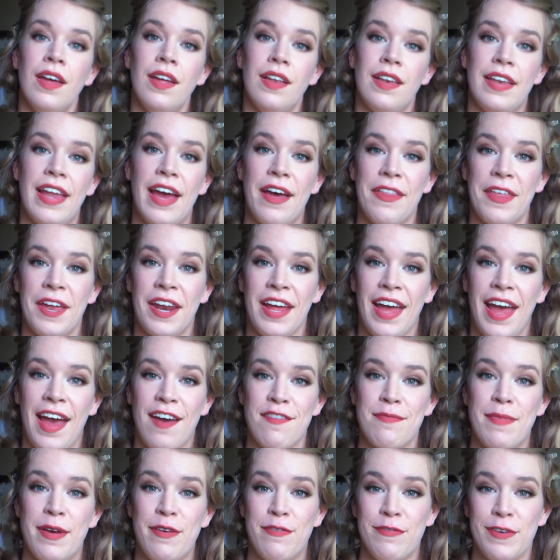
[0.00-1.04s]
Now that I
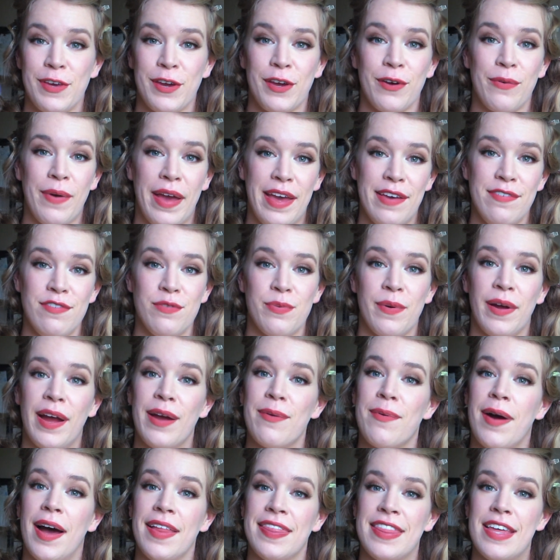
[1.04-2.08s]
have my finger waves where I
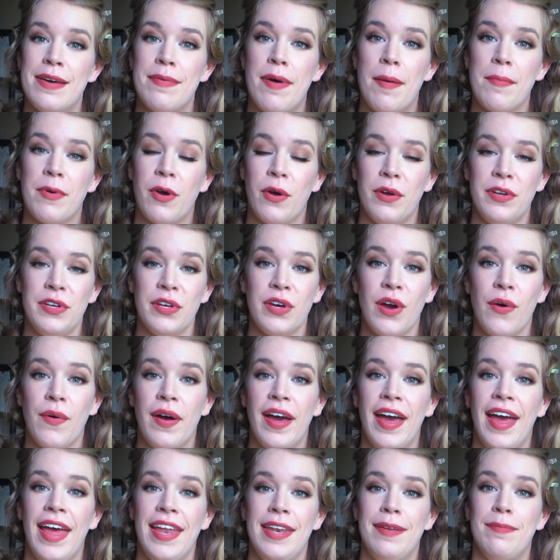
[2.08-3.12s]
want them, I'm going to go
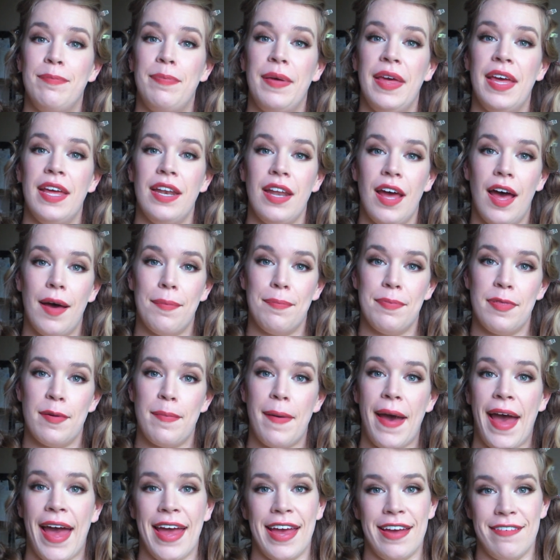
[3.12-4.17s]
ahead and pin up the
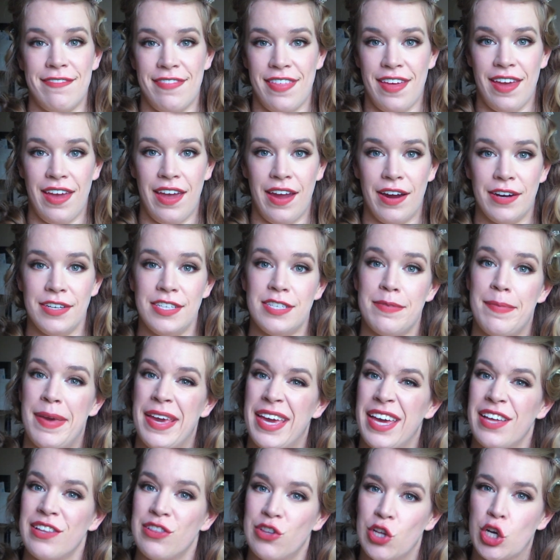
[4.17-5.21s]
back of the hair to
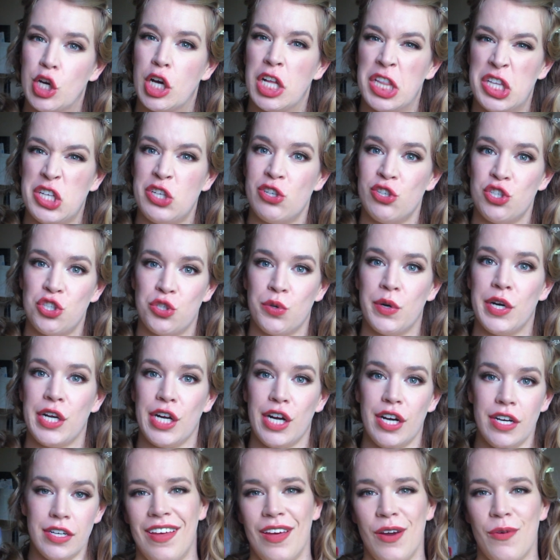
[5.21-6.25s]
make it look a little
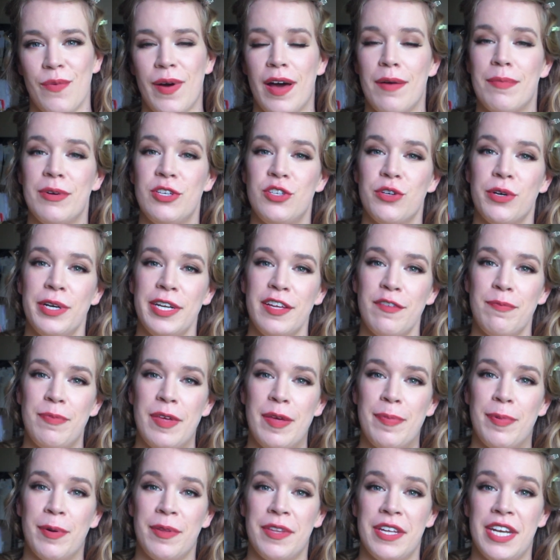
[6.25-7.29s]
shorter. While a majority of
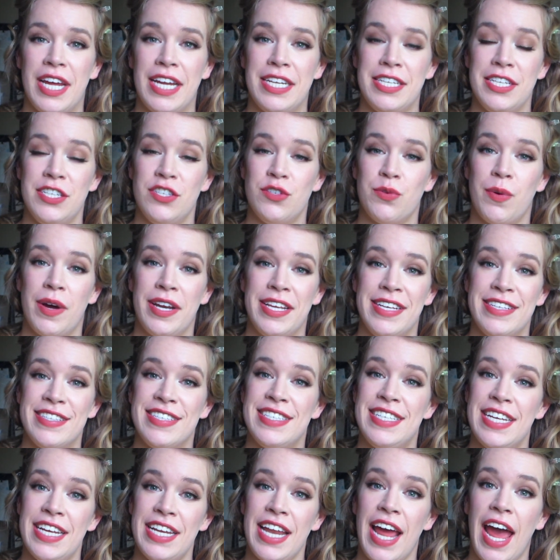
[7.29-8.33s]
people in the
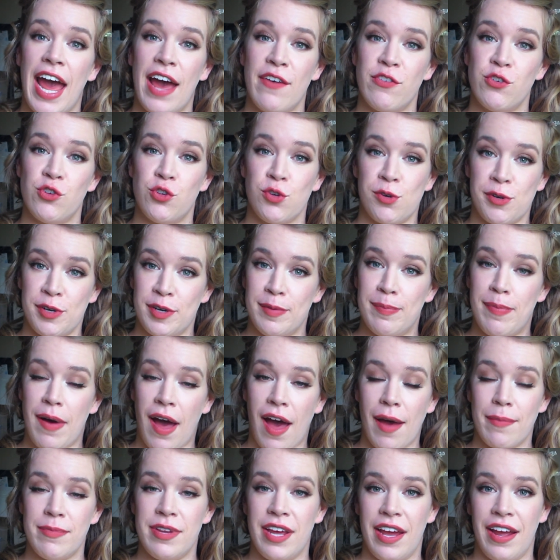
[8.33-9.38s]
1920s did have shorter
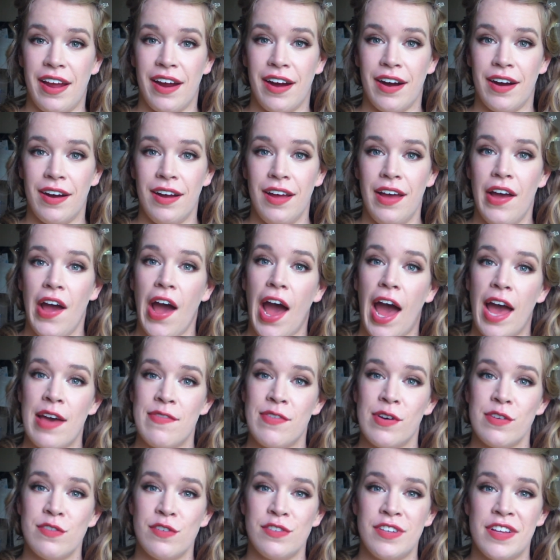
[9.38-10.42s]
bobbed hair, I've
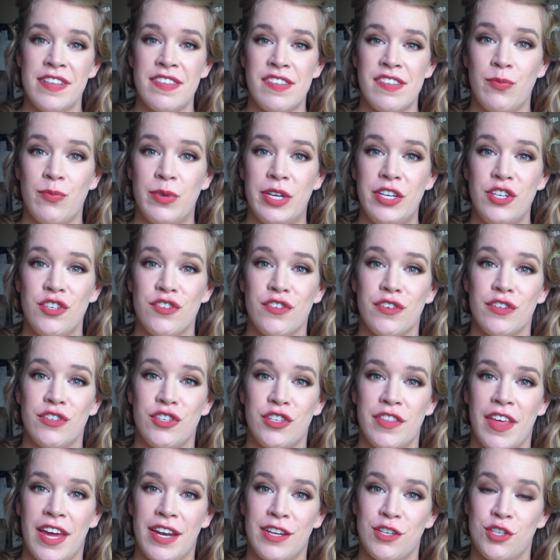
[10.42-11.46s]
also done
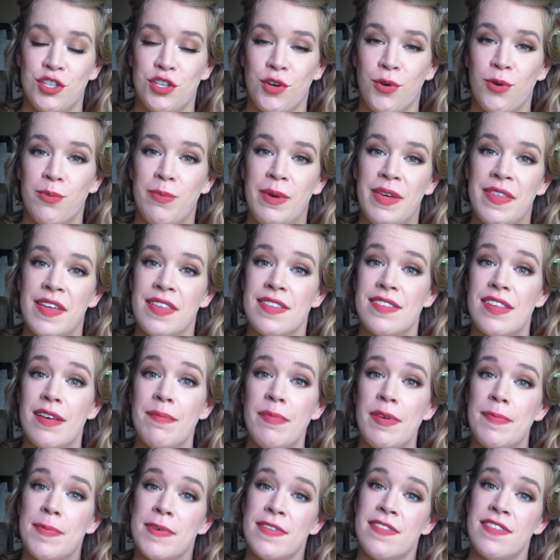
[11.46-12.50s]
research that has shown me that some
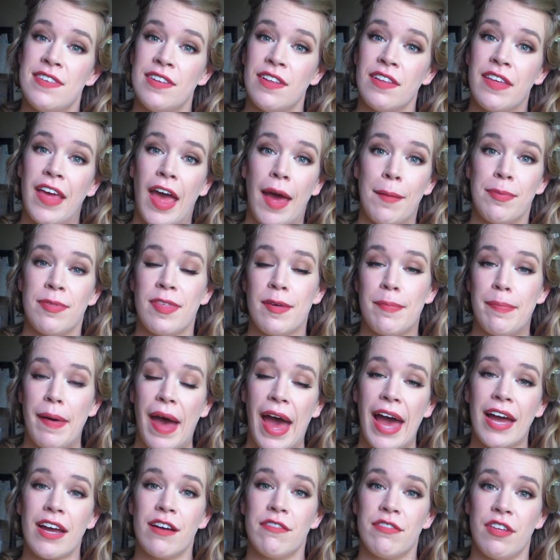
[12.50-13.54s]
people still kept the
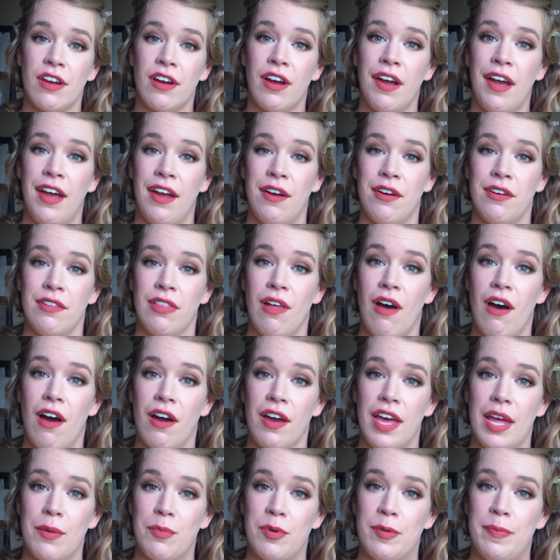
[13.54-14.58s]
back of their hair
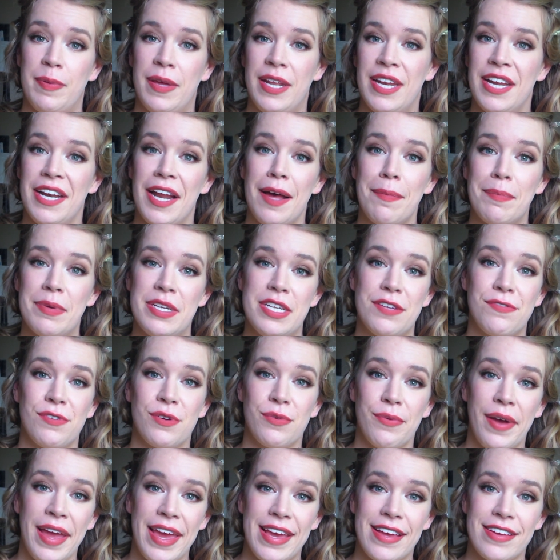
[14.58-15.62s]
long and would pin it up in
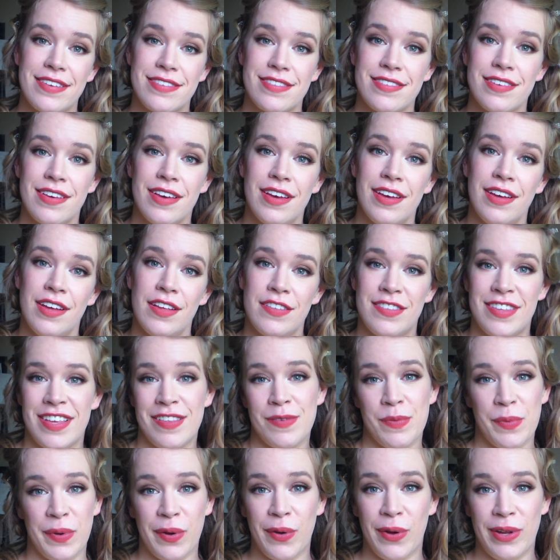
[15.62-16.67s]
different ways. So
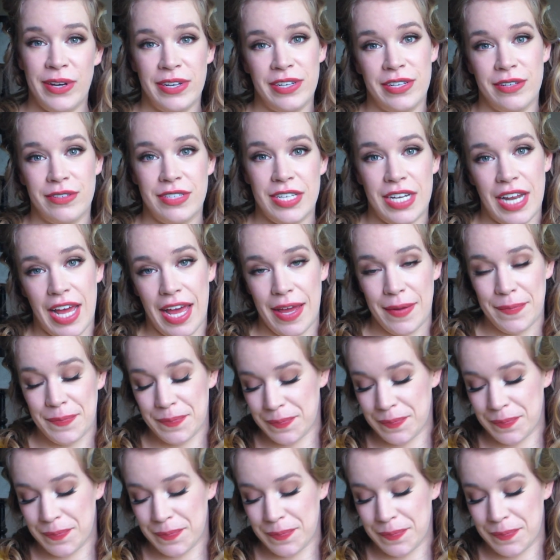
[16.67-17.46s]
that's what we're going to do today.